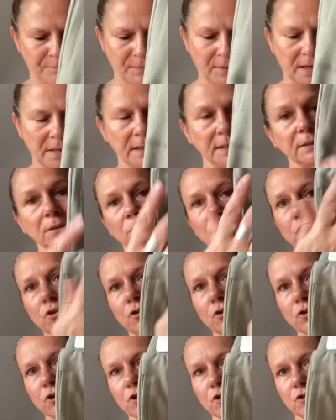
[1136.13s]
little
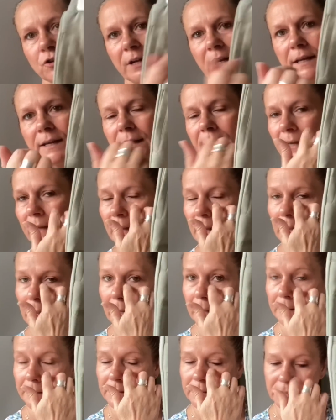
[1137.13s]
drawstring,
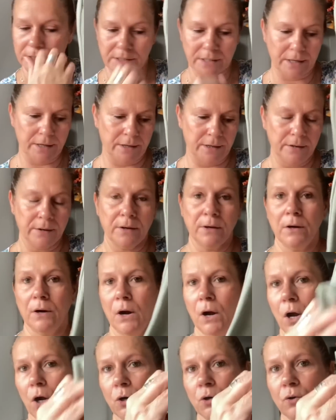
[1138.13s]
and a
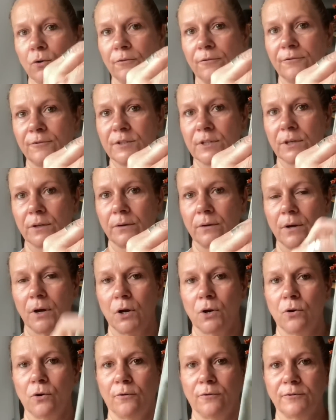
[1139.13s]
cuffed
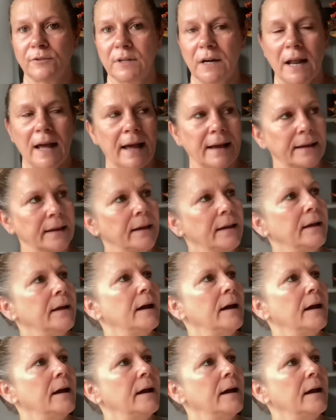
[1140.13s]
leg.